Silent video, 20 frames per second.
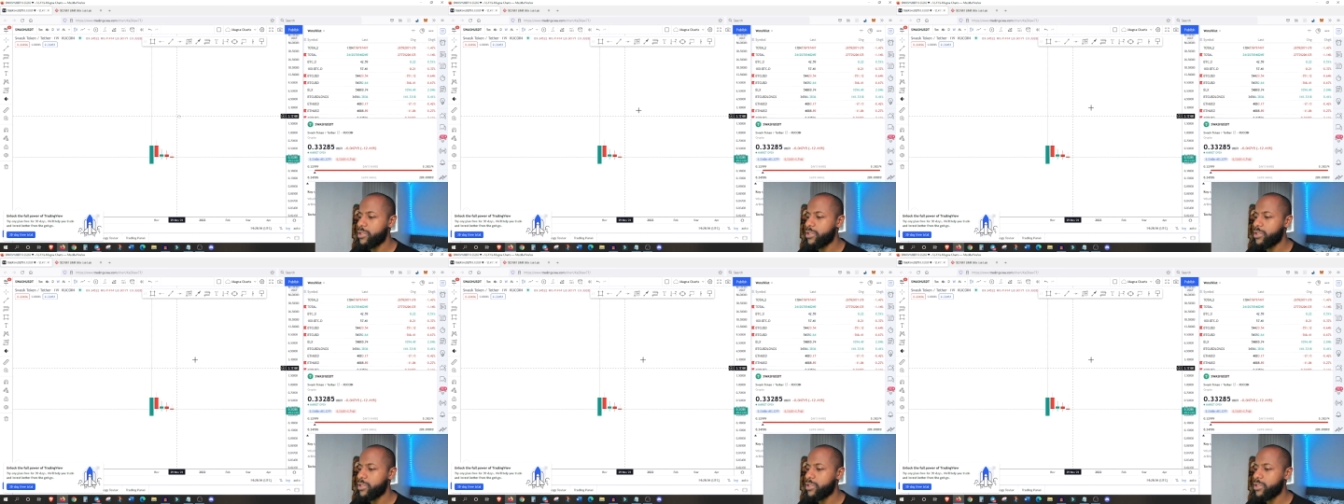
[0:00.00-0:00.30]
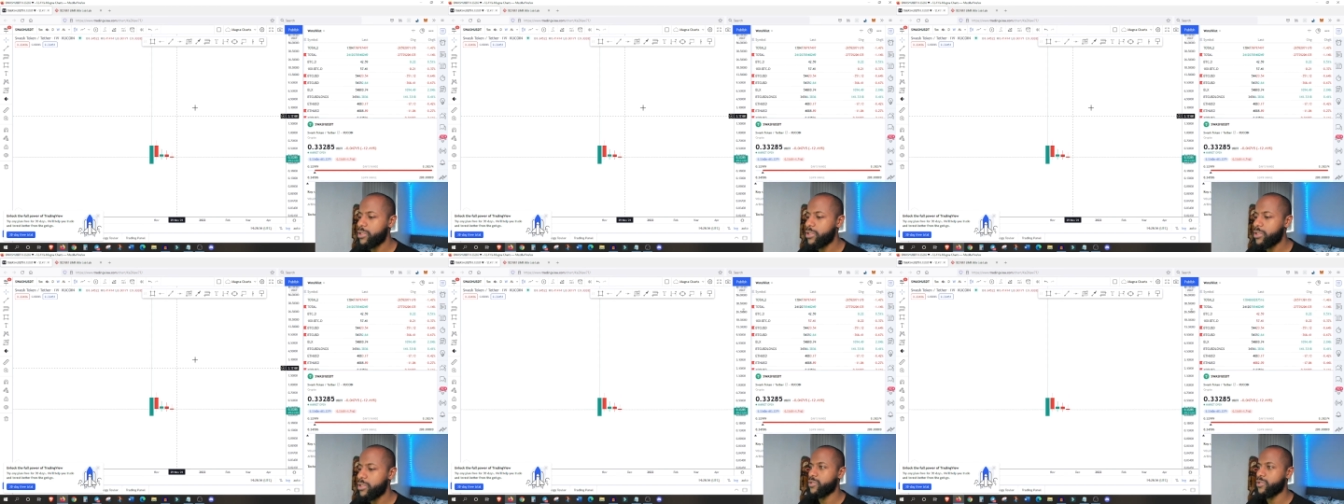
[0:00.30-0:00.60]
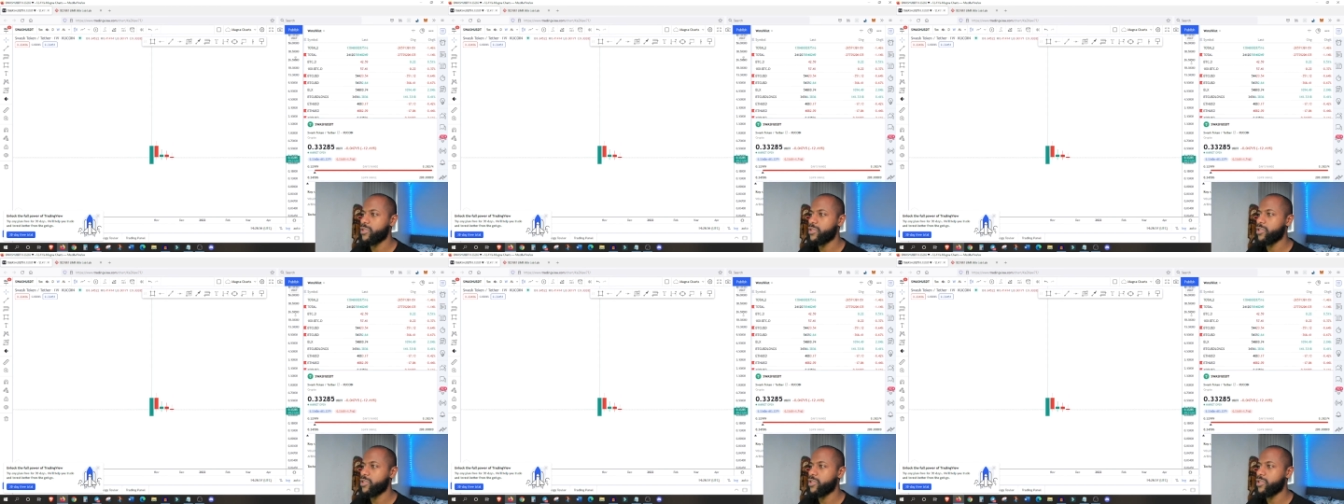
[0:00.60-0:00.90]
which has
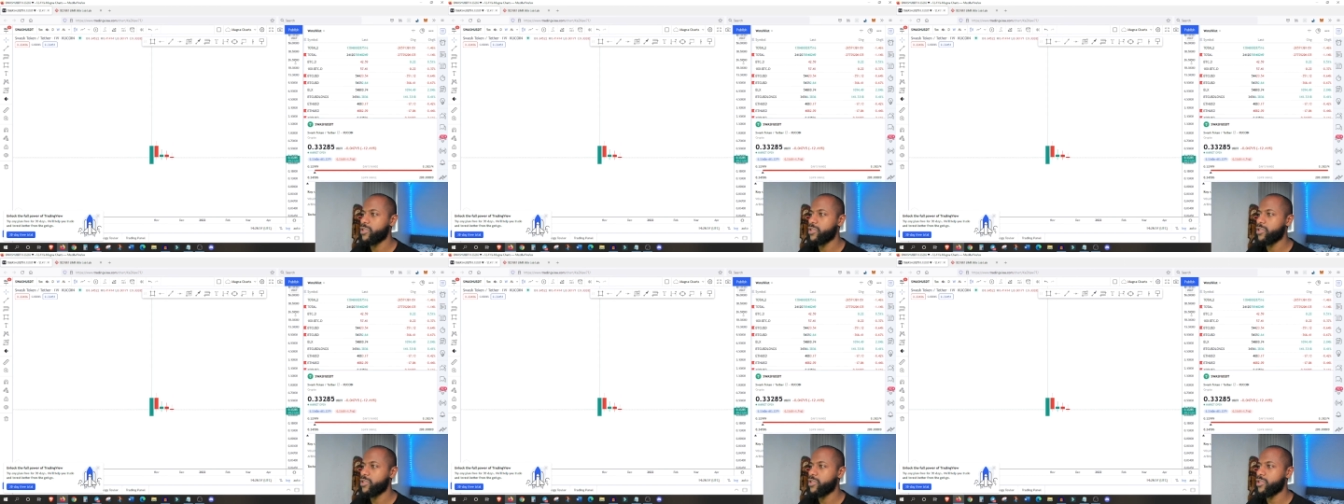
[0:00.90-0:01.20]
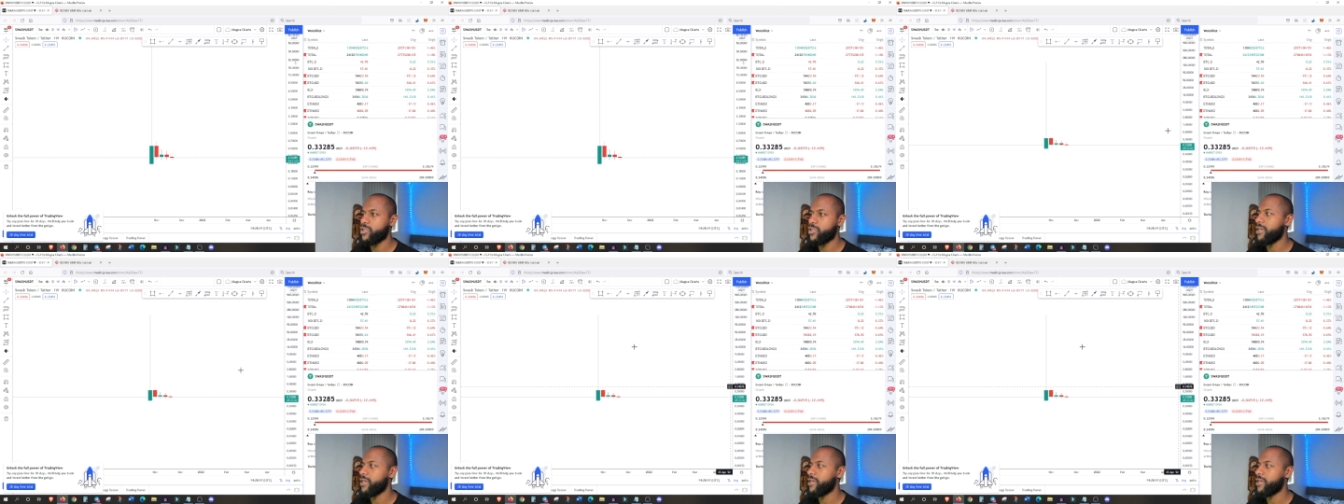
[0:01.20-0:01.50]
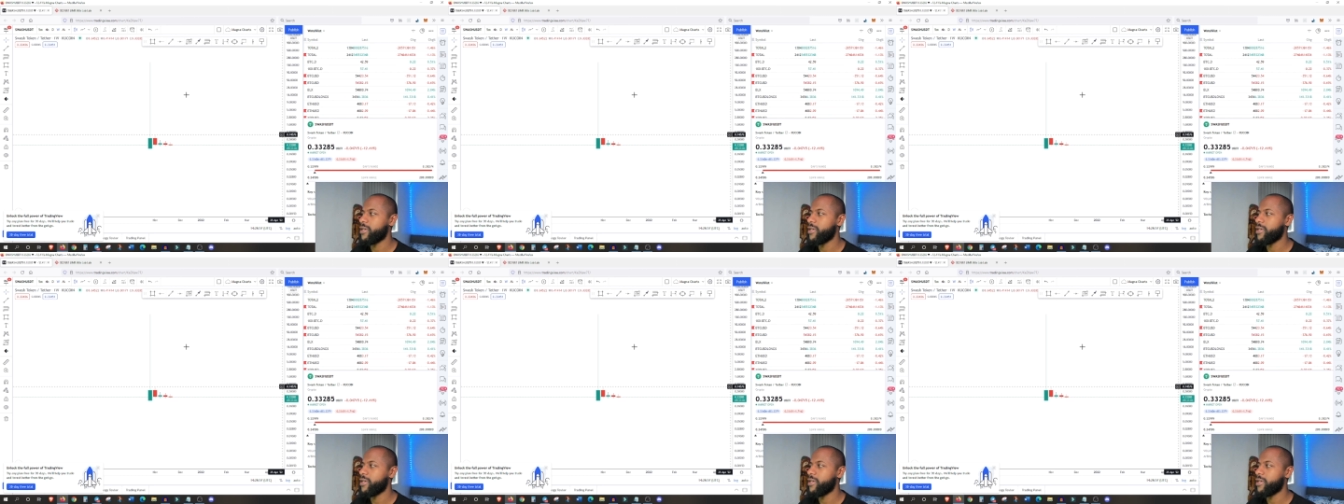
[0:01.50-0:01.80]
resulted
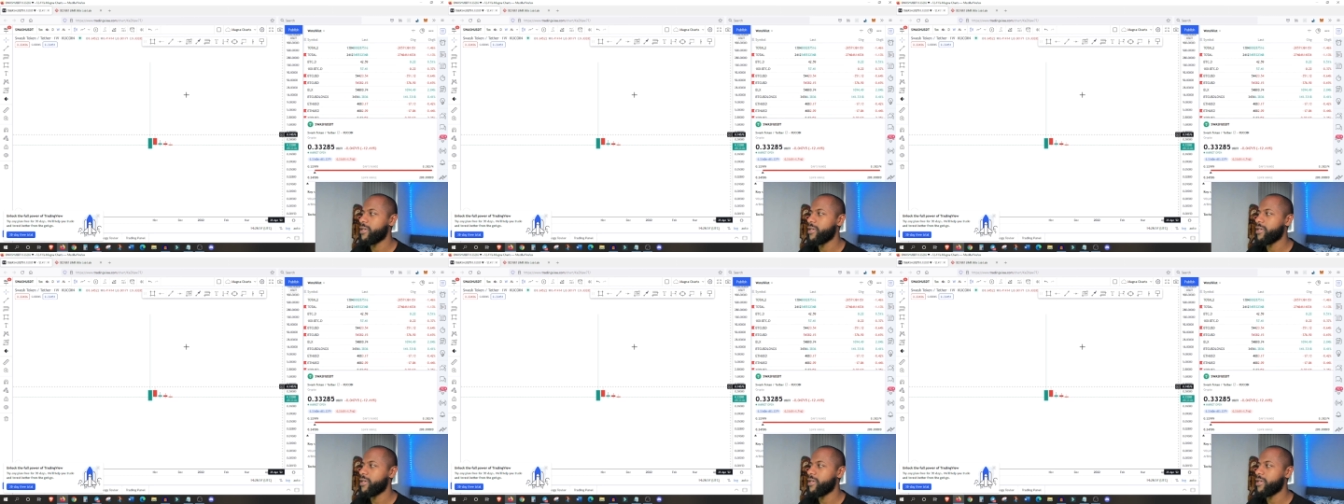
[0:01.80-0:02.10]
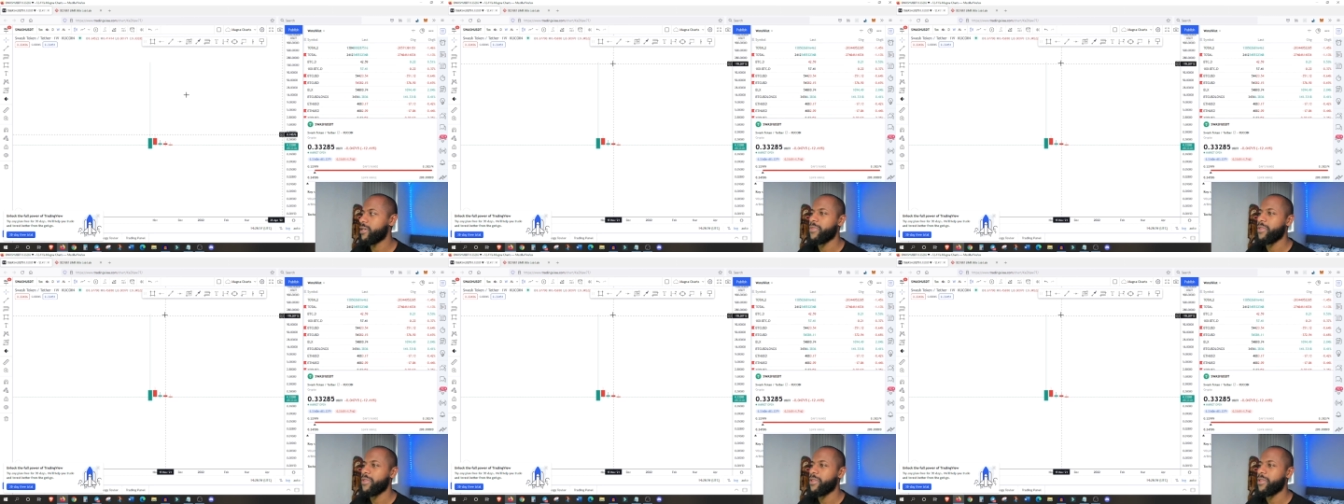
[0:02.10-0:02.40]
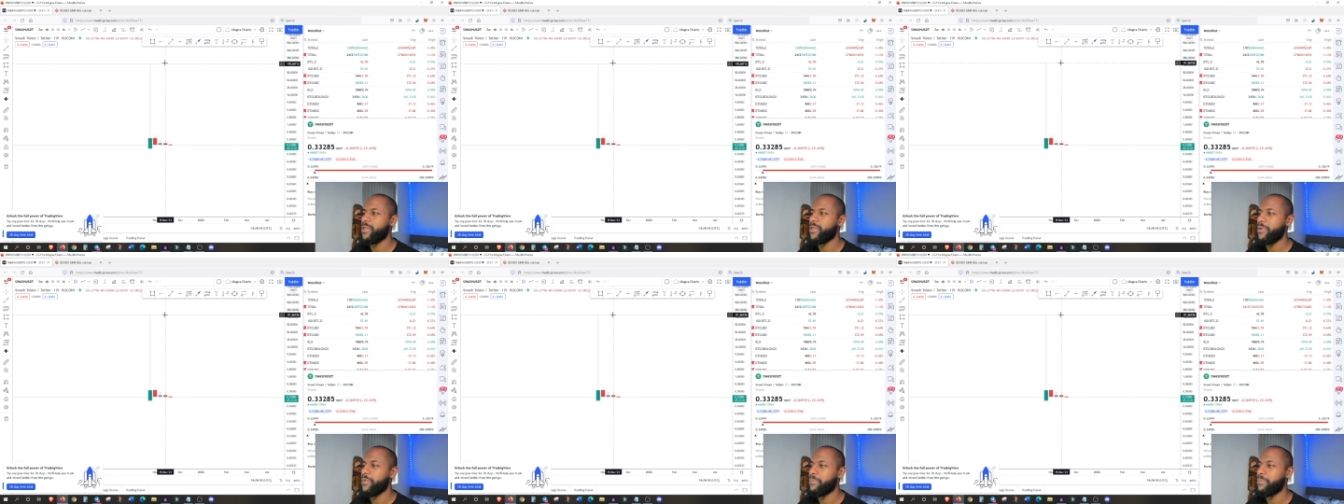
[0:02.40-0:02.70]
in
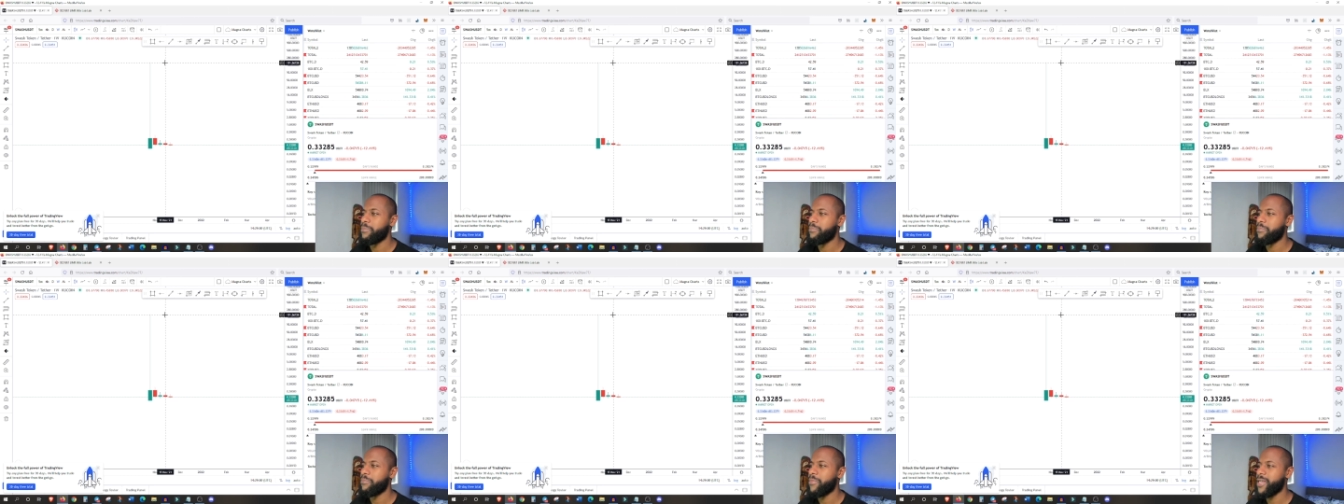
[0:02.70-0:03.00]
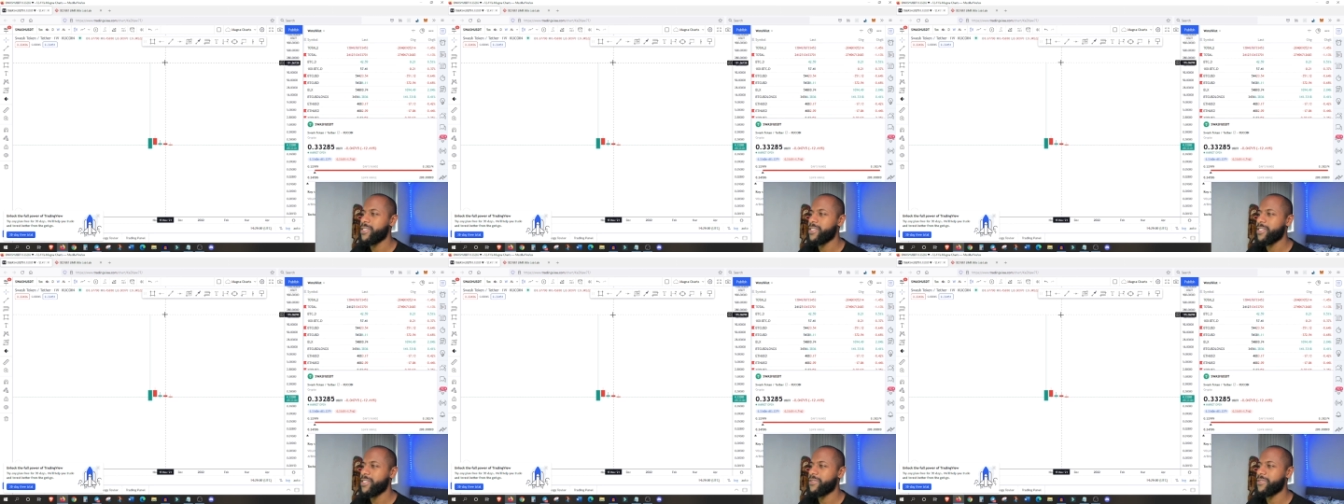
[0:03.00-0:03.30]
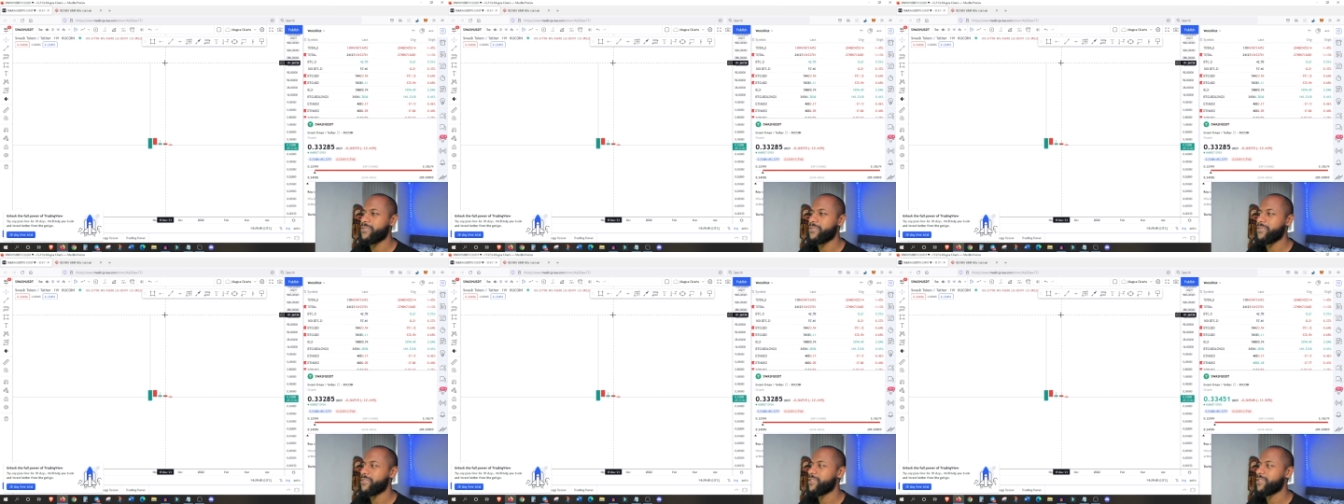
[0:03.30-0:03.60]

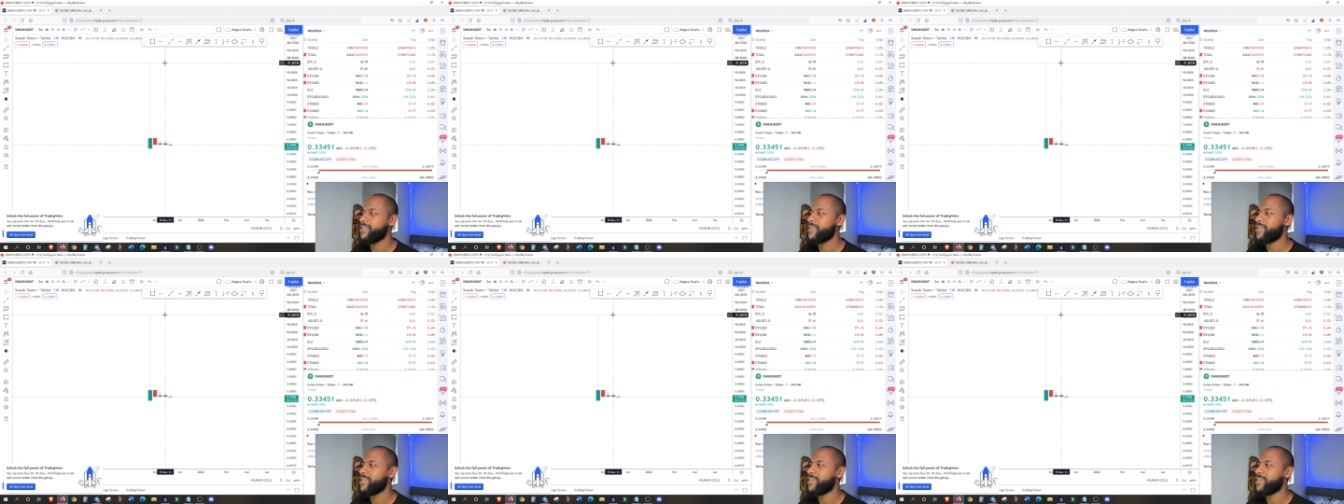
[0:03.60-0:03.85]
massive